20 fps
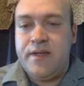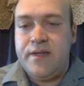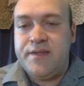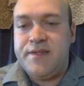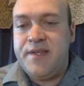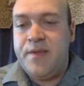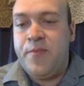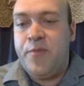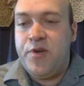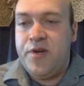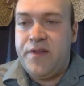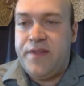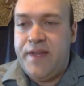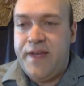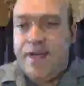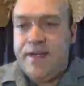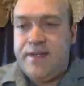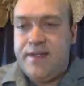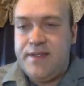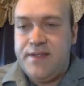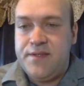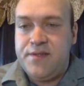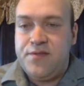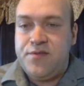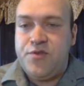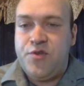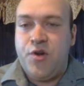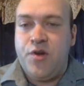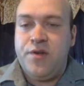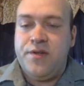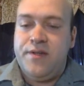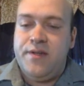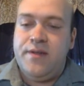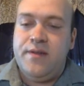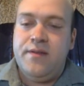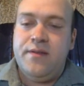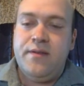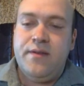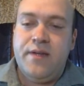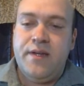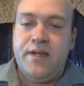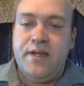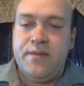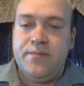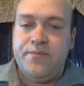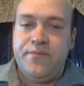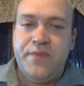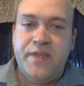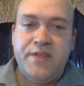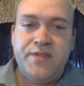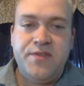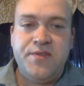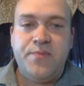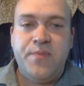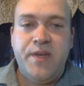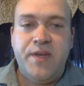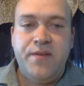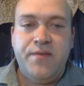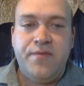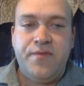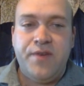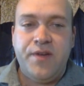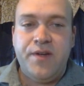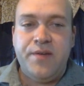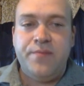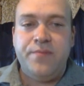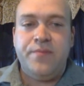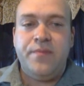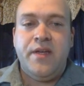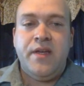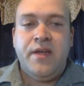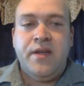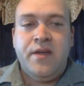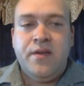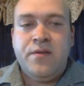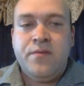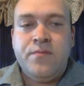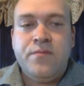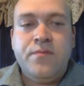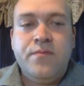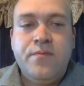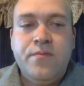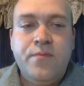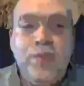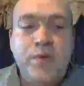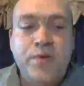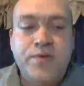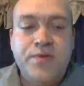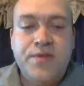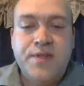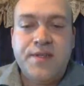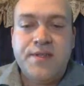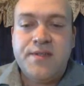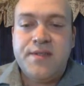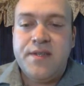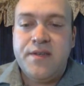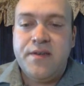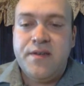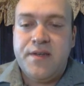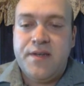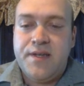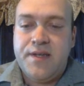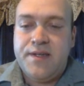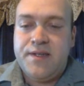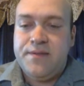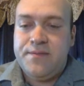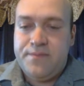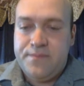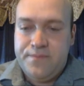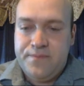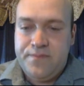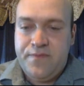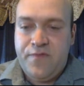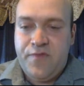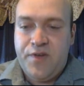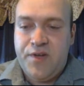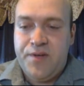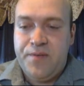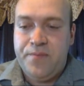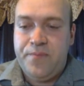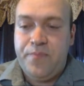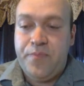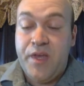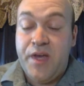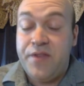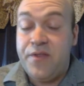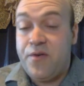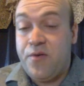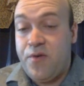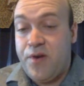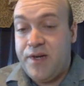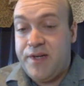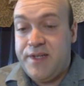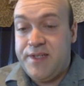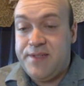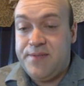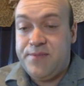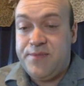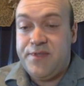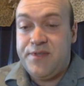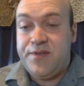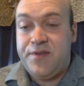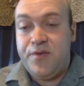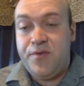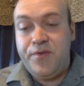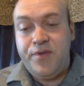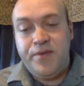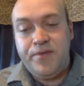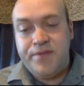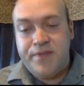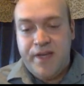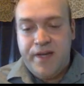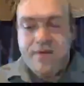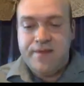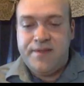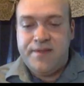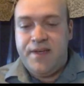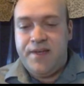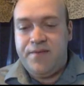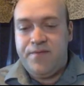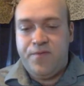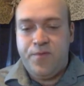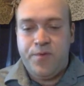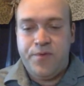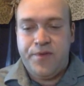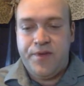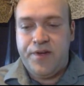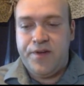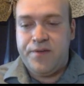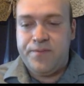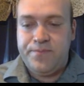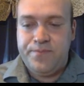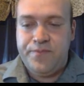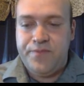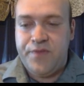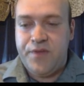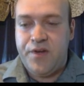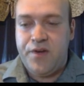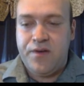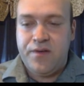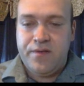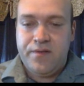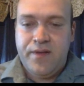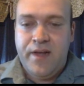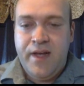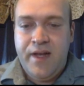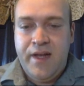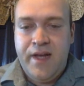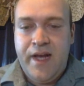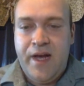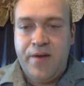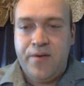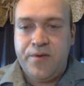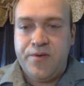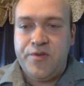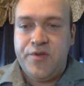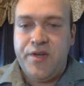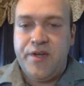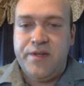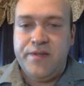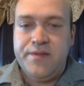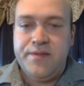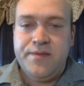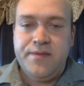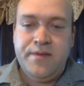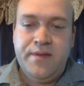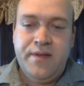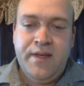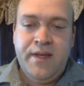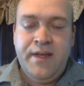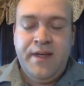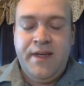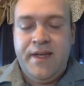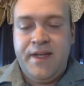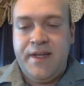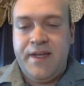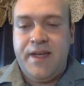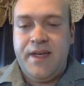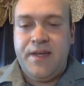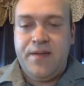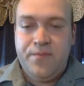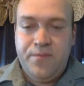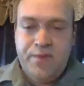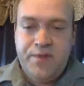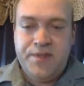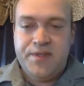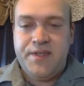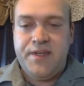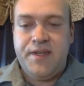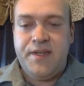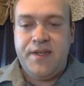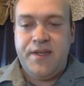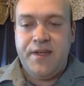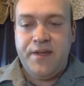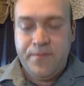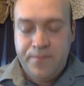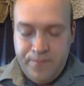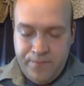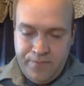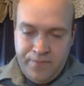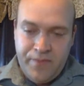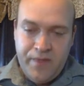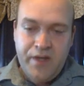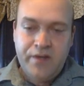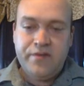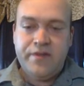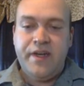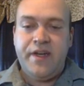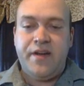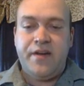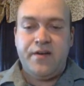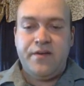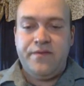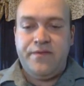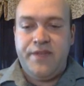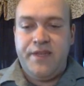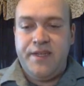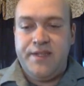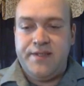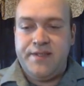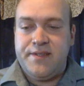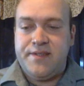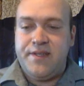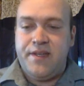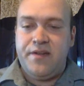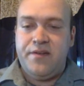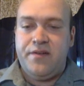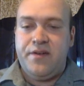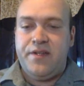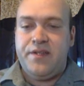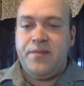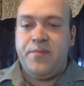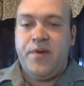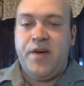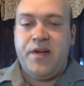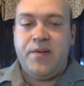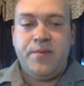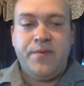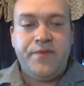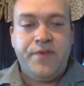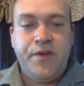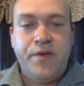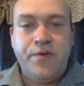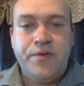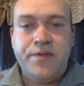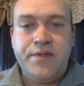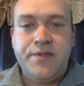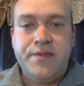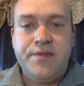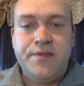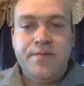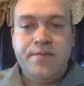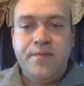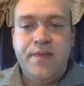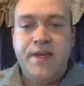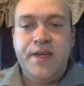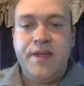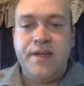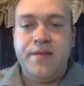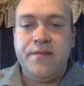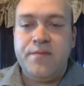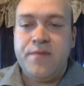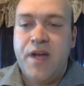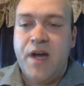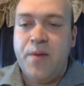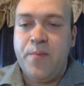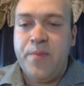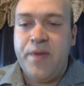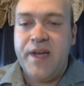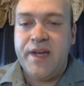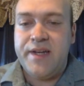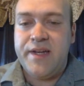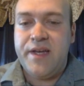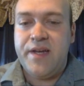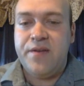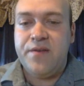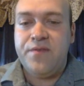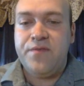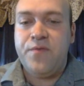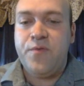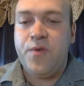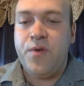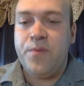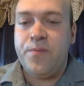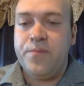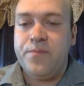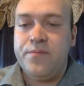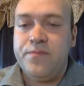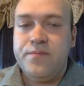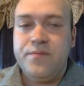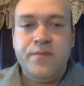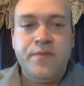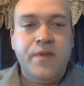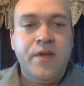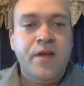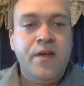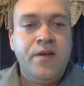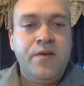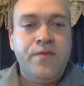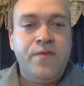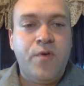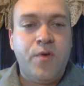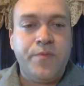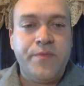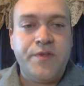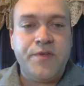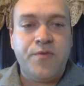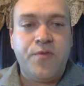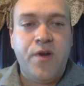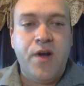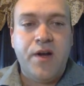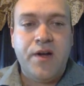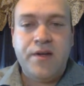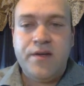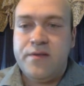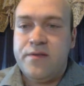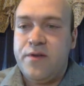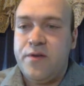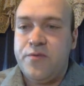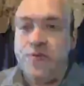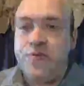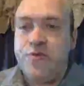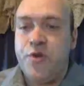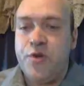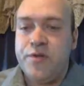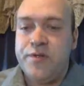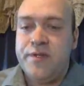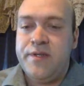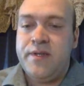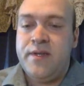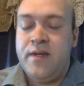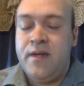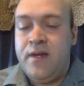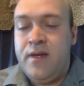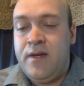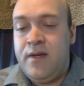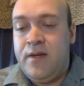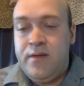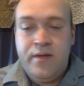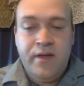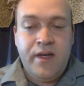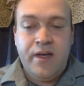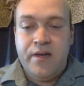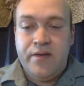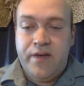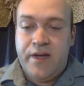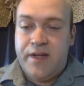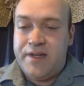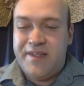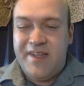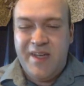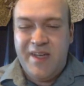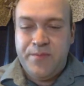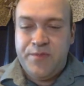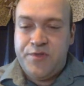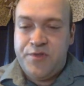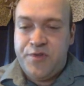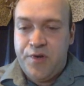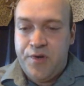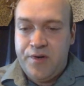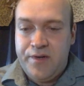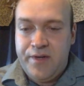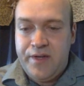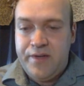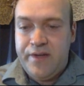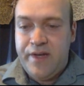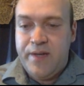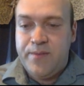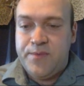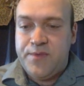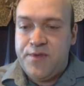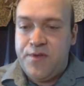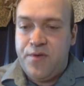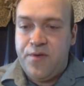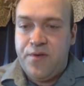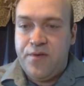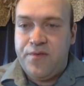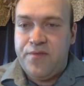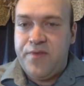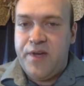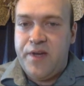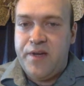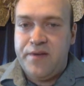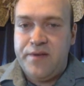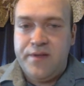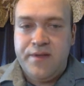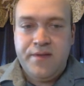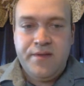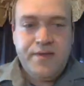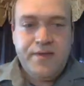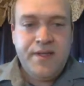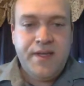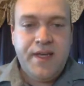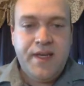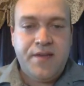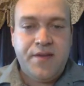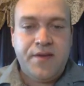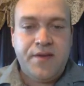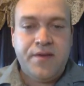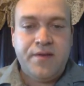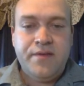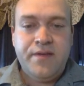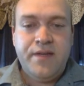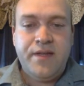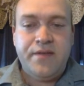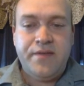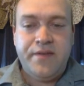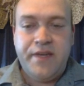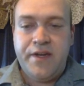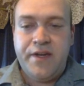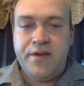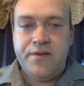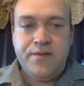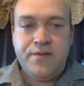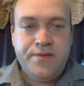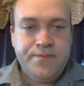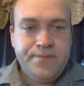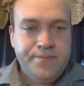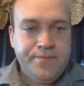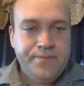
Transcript: Similar to that is chert. It's just made from mostly silica from other organisms that don't use calcite for their outer shells. And again, we just get a layer of these that settle on the bottom of the oceans and compact down to form this rock called chert. A lot of times chert and limestone are found together in layers.